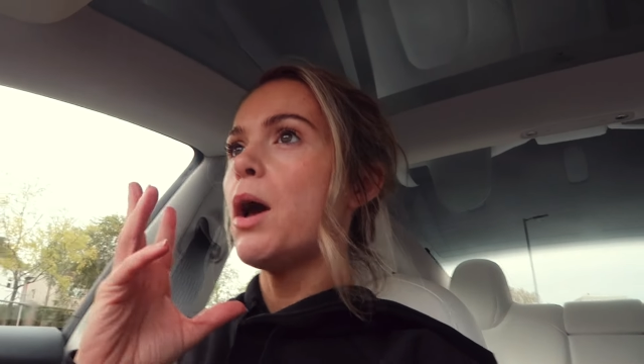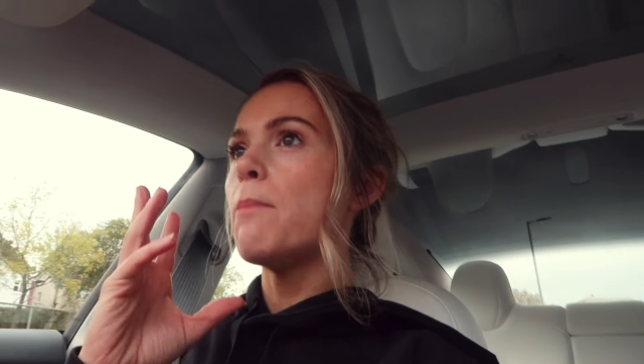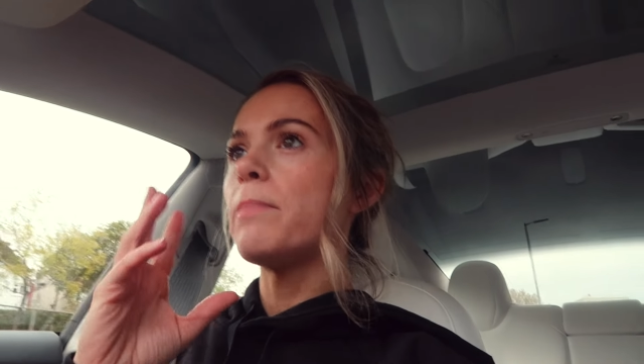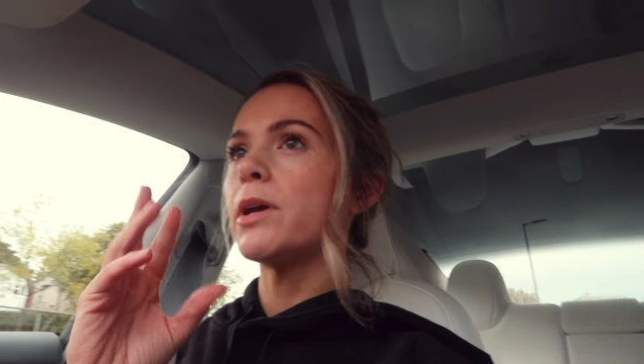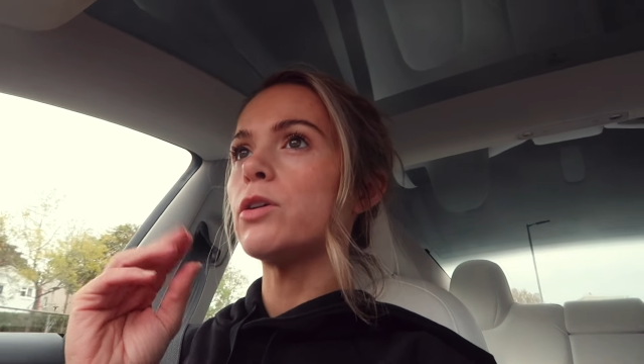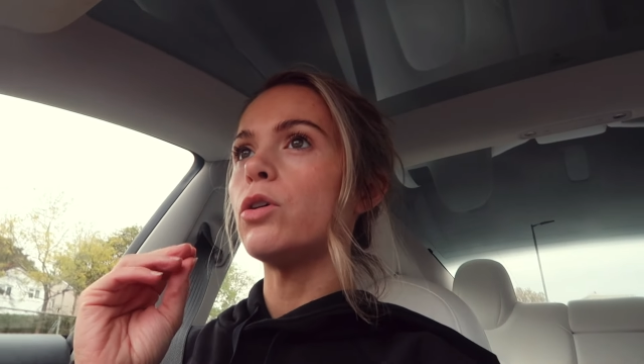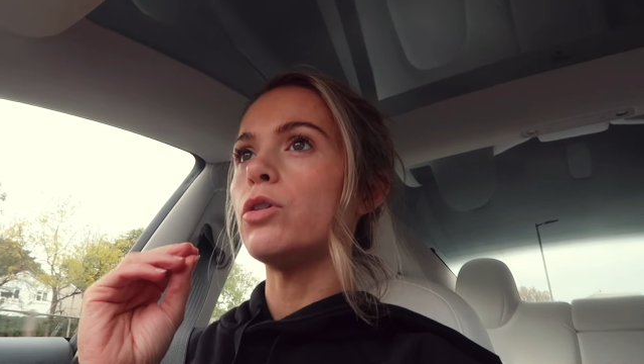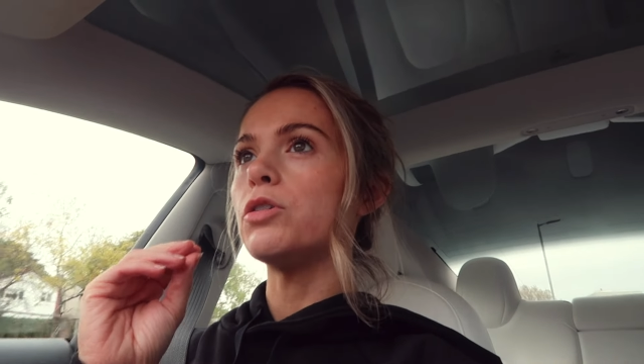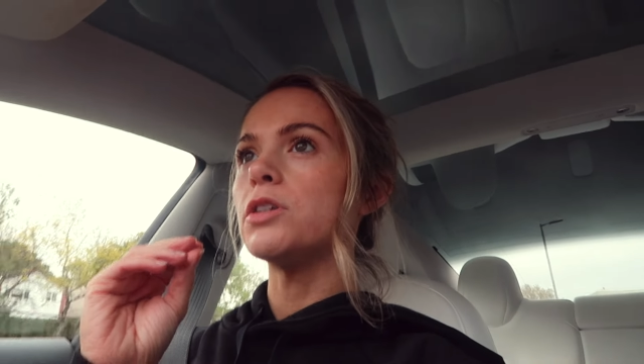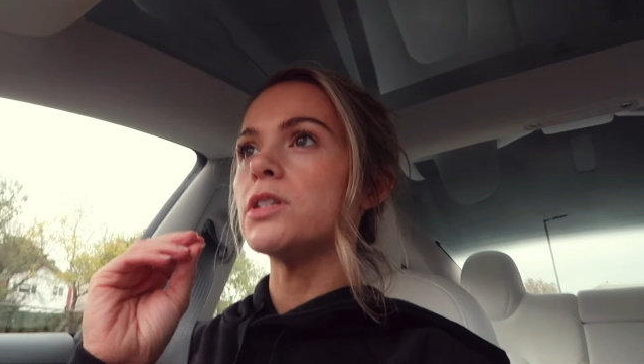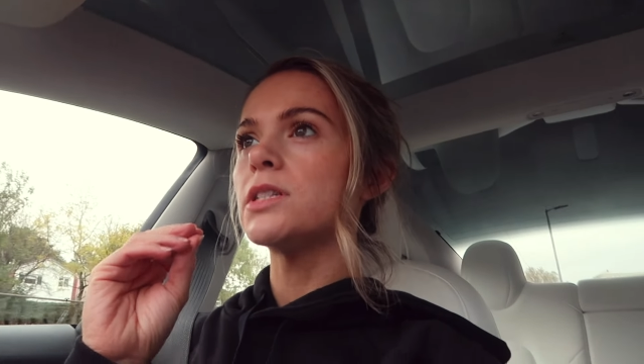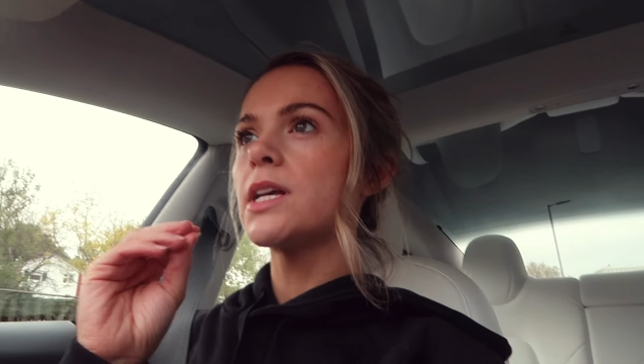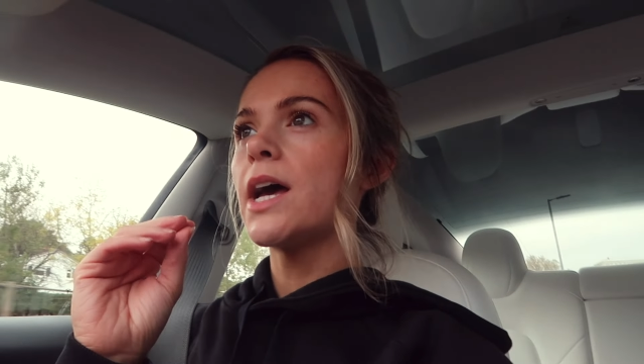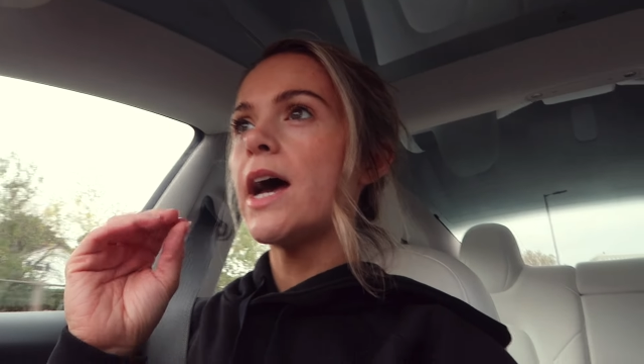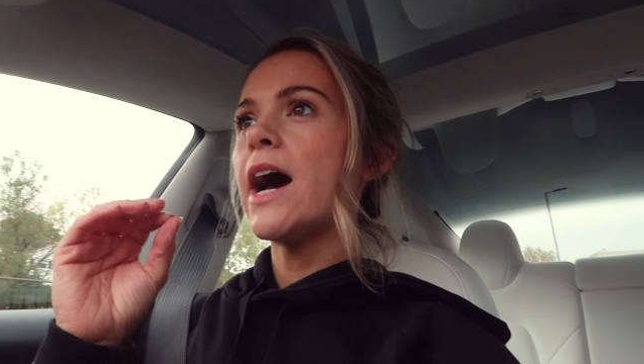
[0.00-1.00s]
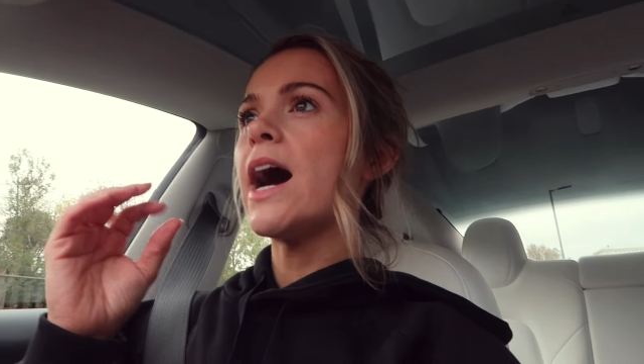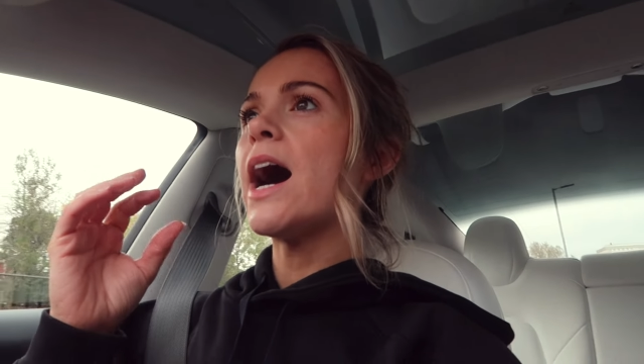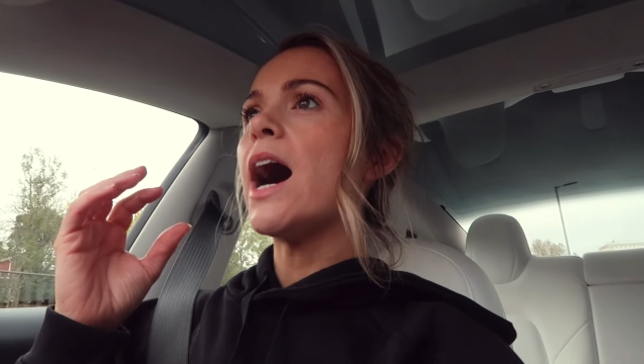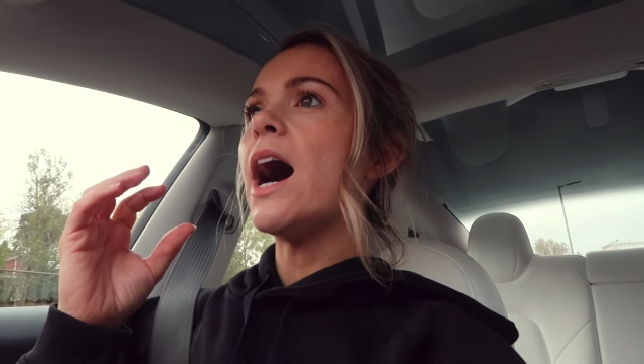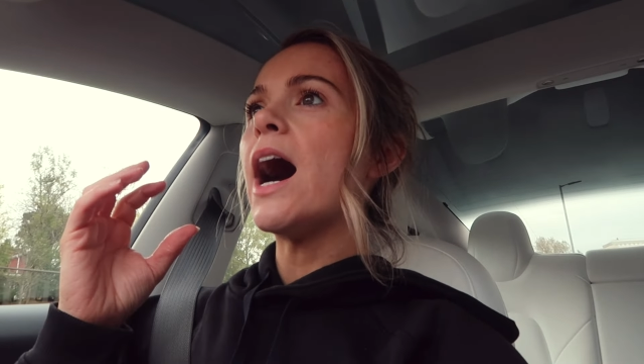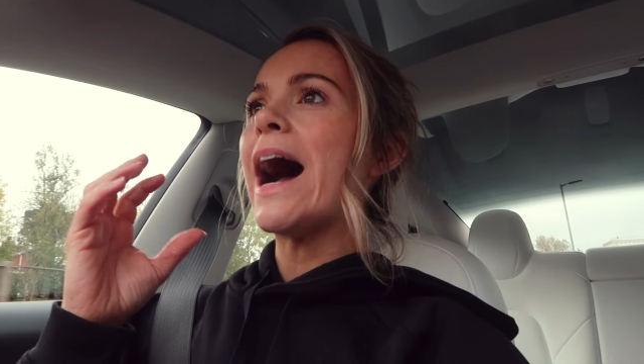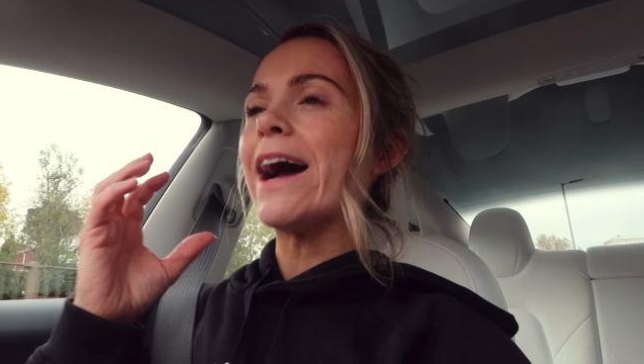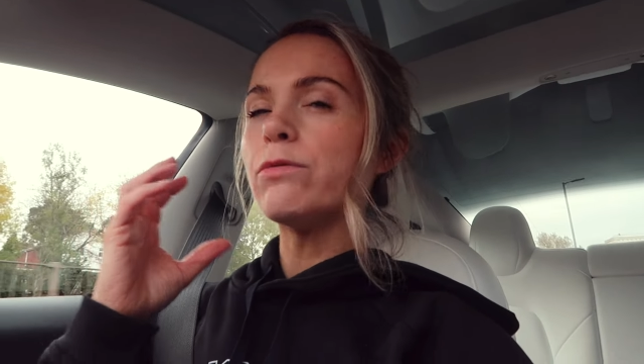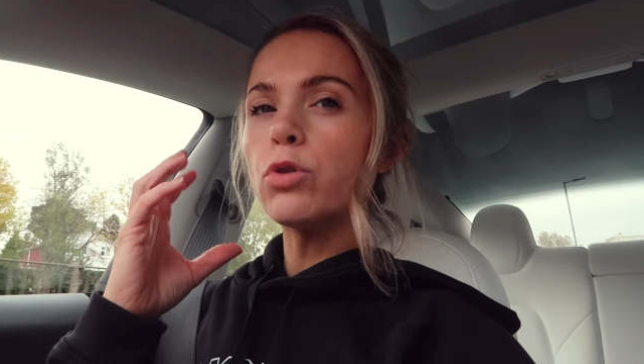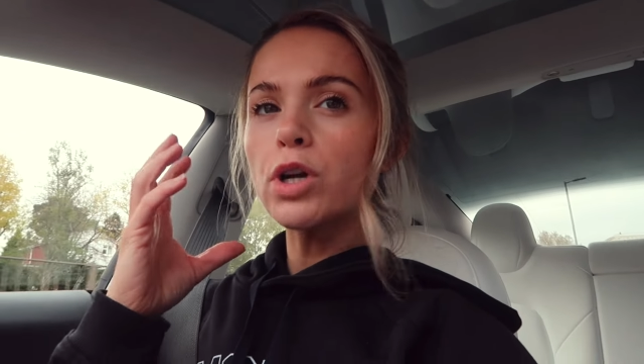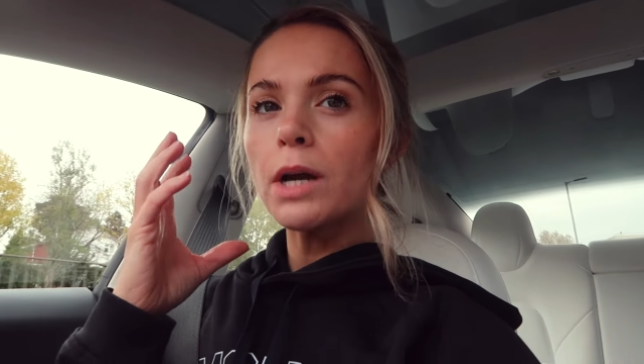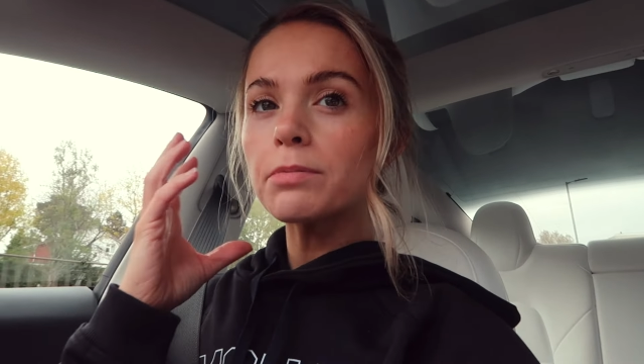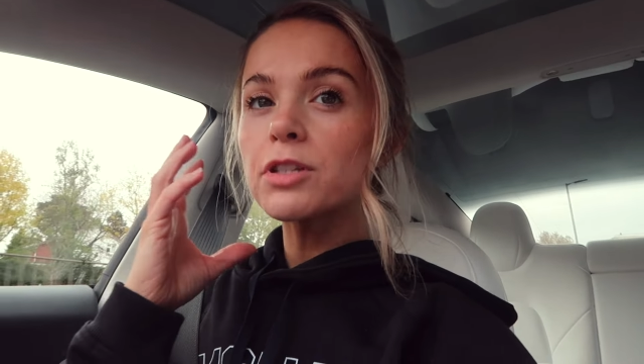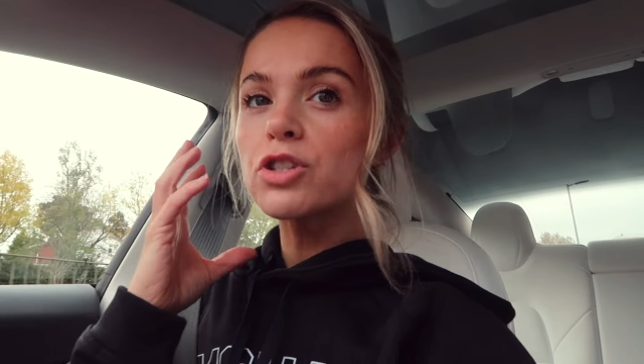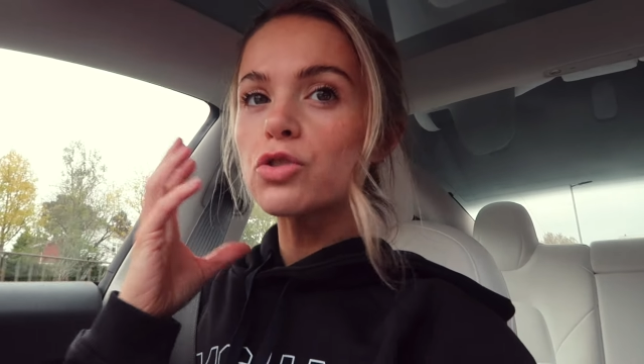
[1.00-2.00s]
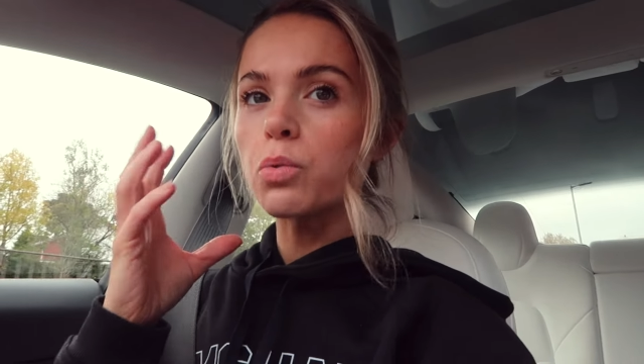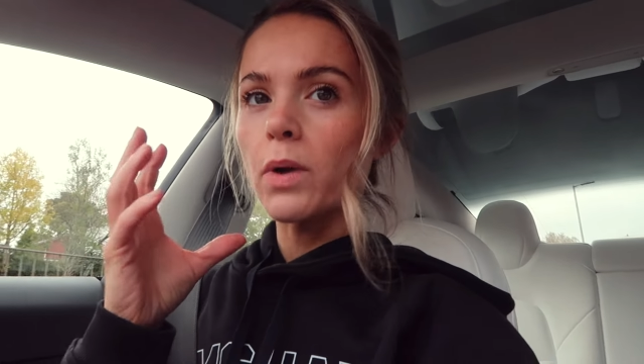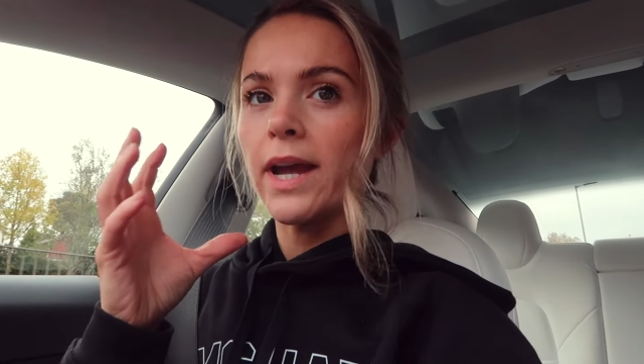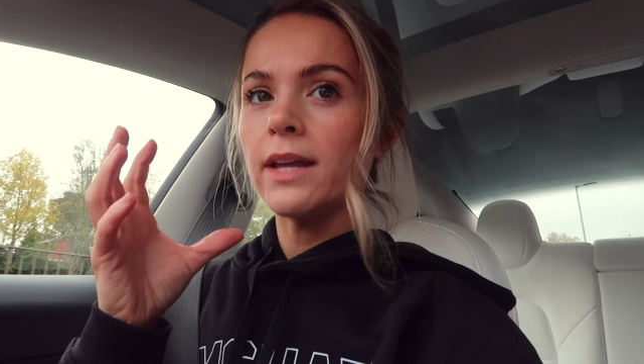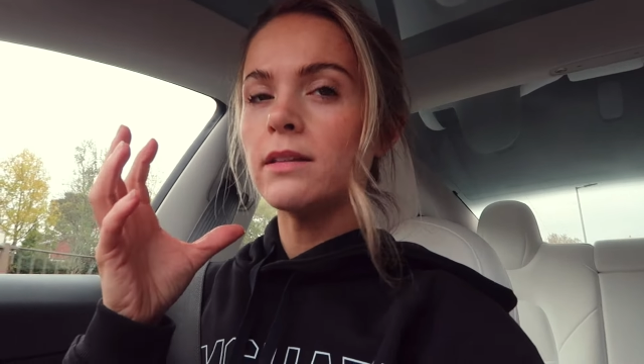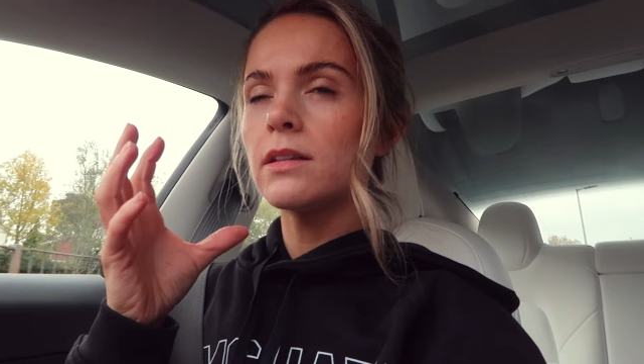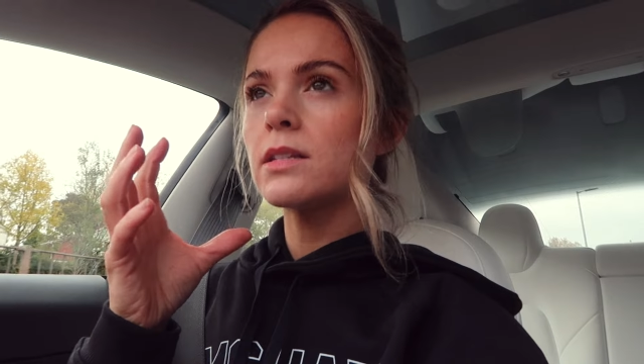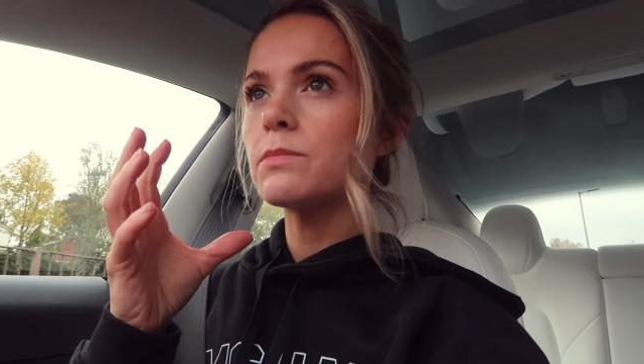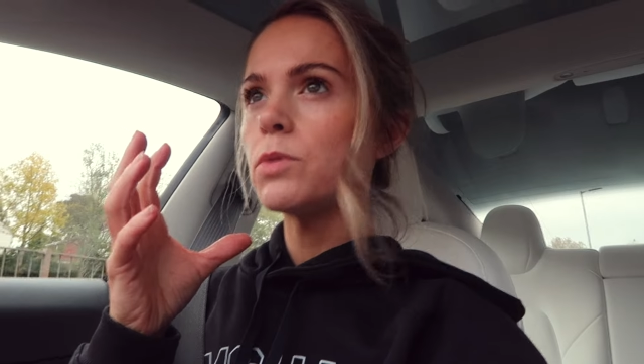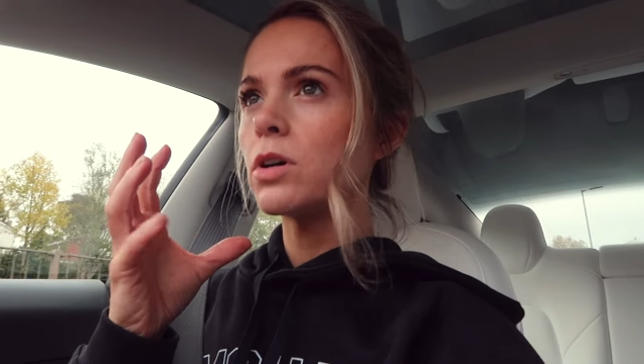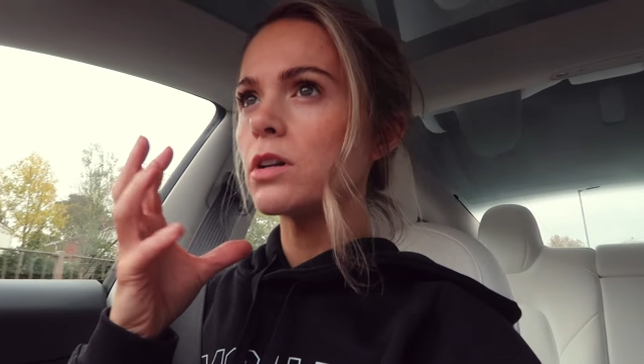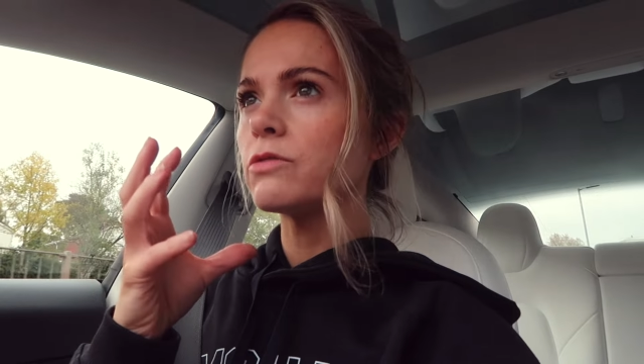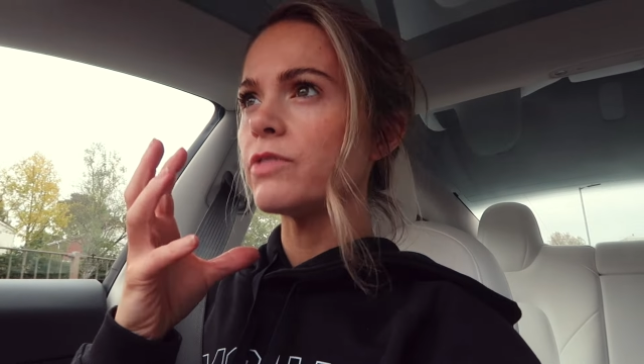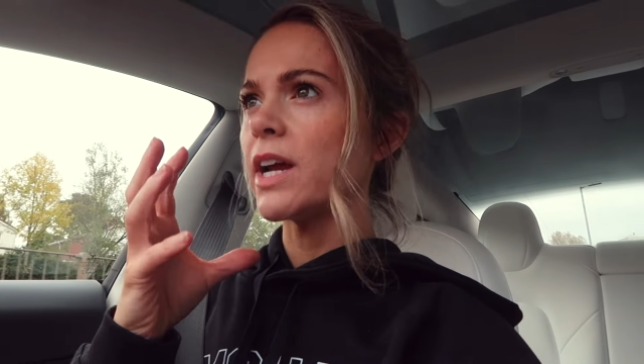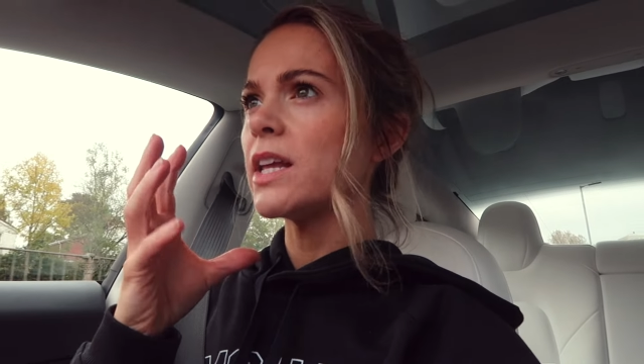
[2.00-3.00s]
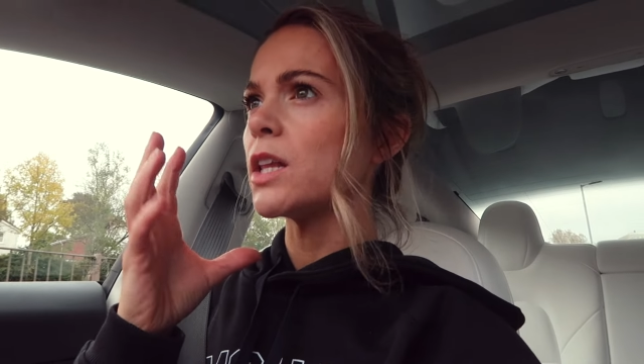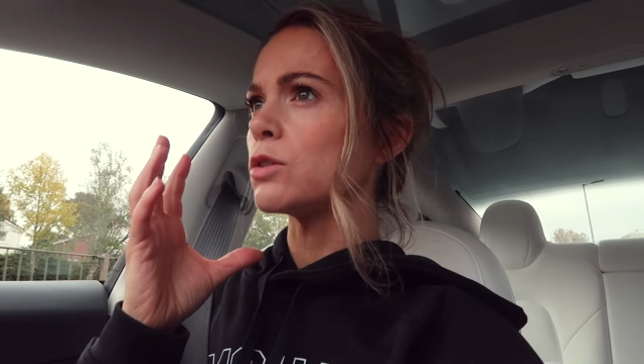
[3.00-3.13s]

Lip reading: Because I woke up sweating this morning, right?